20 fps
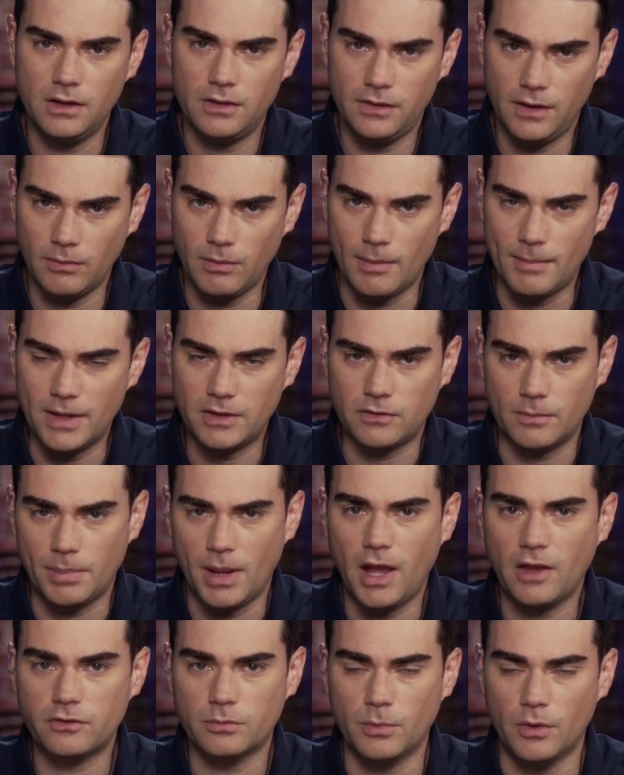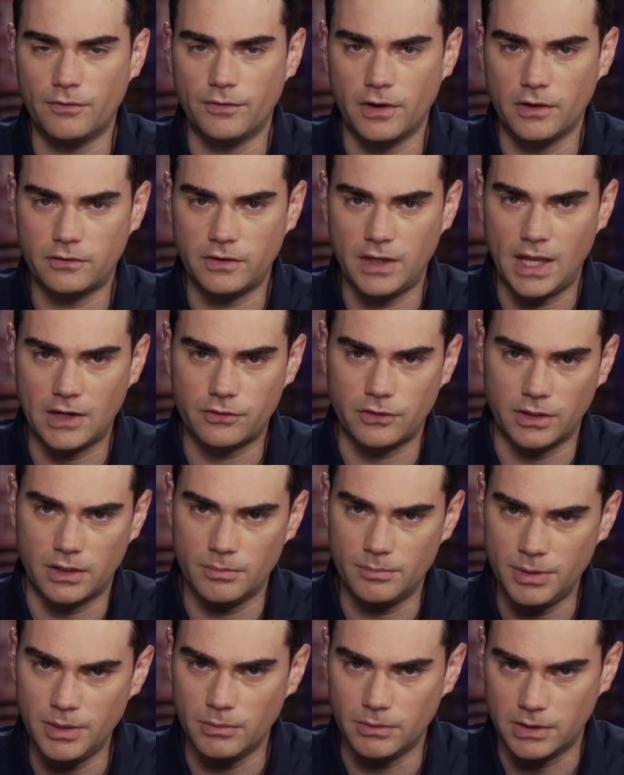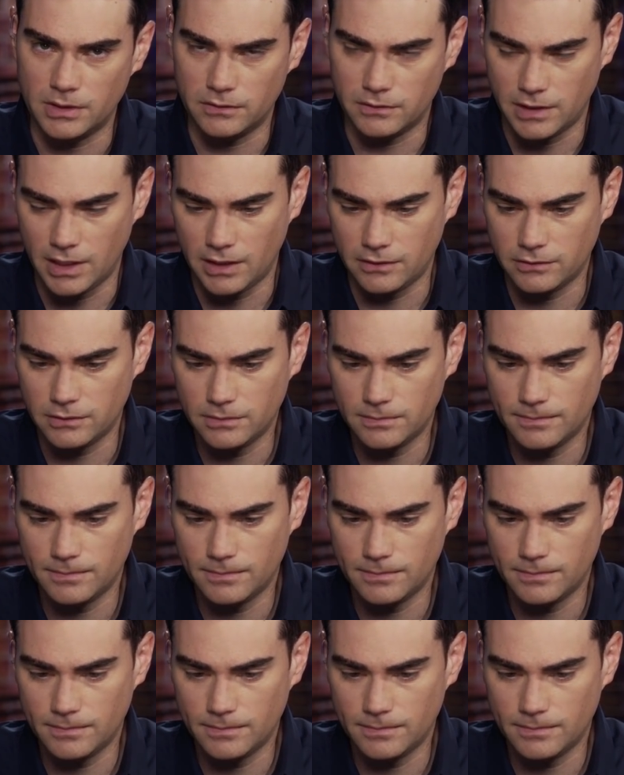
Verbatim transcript: They're what makes it possible for us to actually compete with these guys.